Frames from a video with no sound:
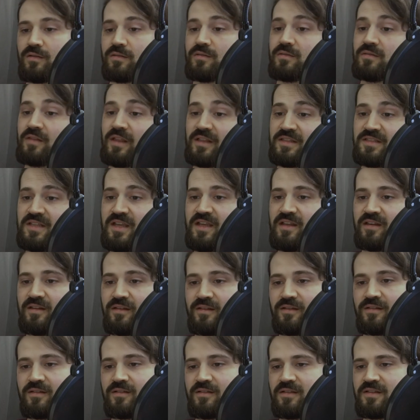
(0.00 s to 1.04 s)
That's it,
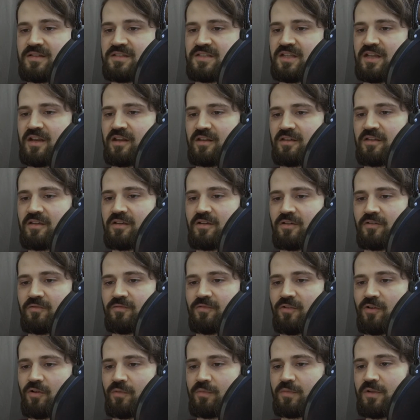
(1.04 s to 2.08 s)
Cynic
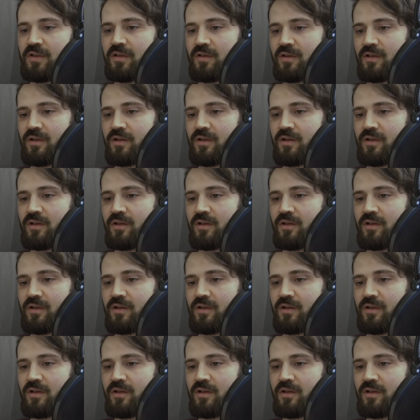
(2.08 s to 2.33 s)
confirmed.